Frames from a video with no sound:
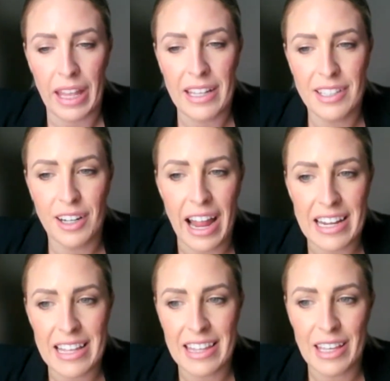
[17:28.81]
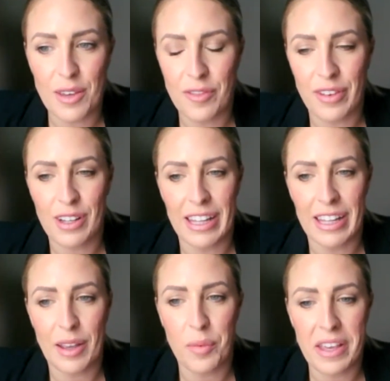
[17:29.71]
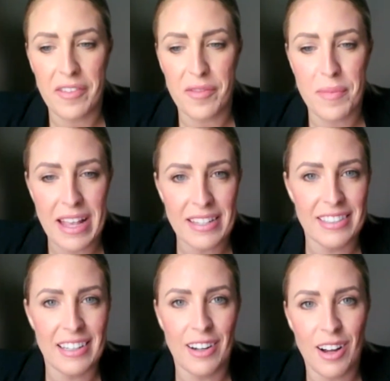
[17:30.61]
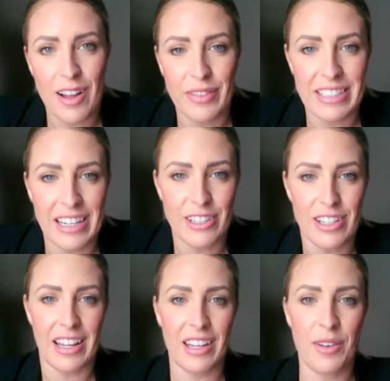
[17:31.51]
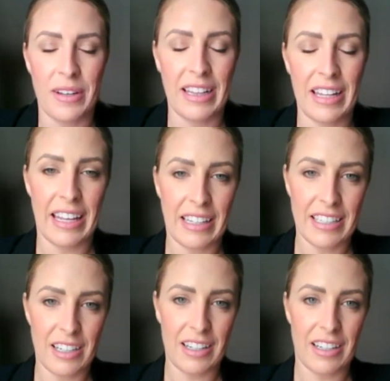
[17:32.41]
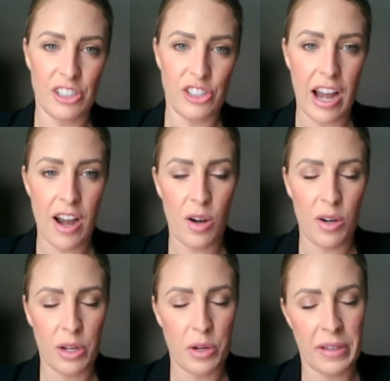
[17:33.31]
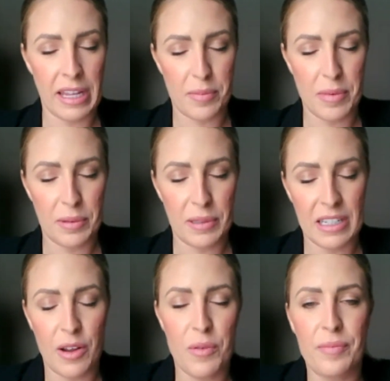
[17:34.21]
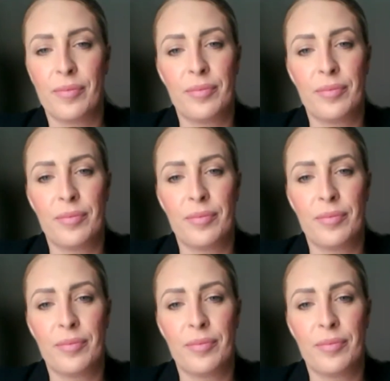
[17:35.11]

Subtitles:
Is there anything you feel like we've missed in our conversation that you would like to share or you would like people to know?